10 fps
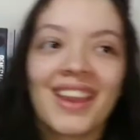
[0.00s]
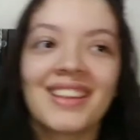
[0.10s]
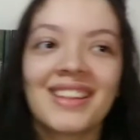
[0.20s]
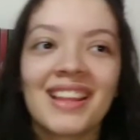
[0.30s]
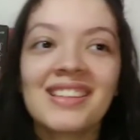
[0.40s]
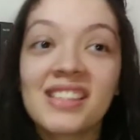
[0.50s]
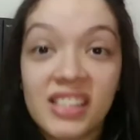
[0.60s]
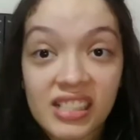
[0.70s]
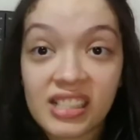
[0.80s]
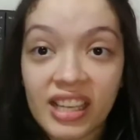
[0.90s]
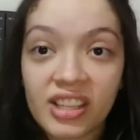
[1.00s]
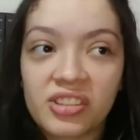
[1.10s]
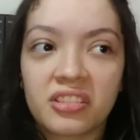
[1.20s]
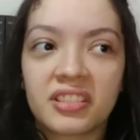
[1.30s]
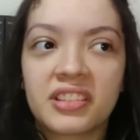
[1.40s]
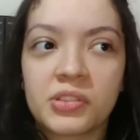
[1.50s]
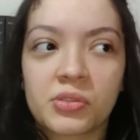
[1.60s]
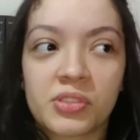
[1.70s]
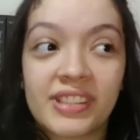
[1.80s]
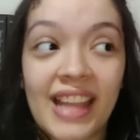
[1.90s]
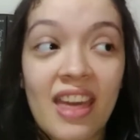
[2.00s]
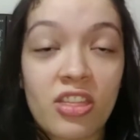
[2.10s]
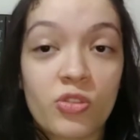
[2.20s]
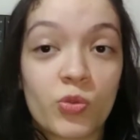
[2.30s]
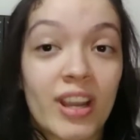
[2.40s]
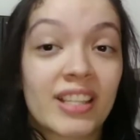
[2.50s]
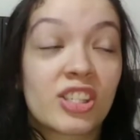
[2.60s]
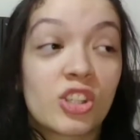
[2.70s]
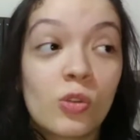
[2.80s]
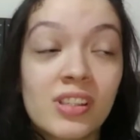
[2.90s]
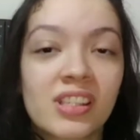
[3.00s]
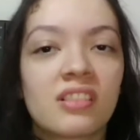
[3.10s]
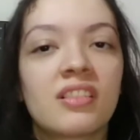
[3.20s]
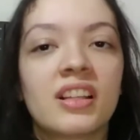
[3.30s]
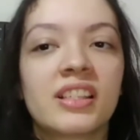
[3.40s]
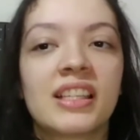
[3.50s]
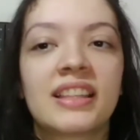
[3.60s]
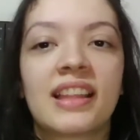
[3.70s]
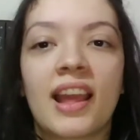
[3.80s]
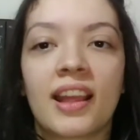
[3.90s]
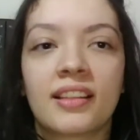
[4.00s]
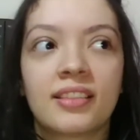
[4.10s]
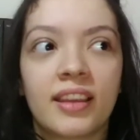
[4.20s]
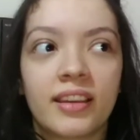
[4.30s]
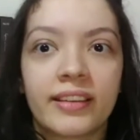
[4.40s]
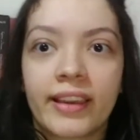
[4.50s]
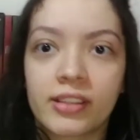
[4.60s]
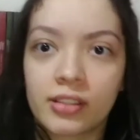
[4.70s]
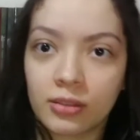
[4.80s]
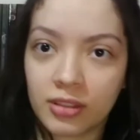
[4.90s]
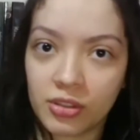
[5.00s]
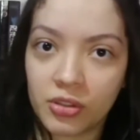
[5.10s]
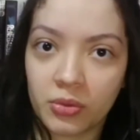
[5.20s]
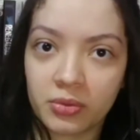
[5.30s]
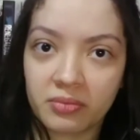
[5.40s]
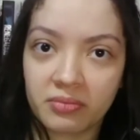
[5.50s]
And then Disney took those death threats so seriously that they canceled the show.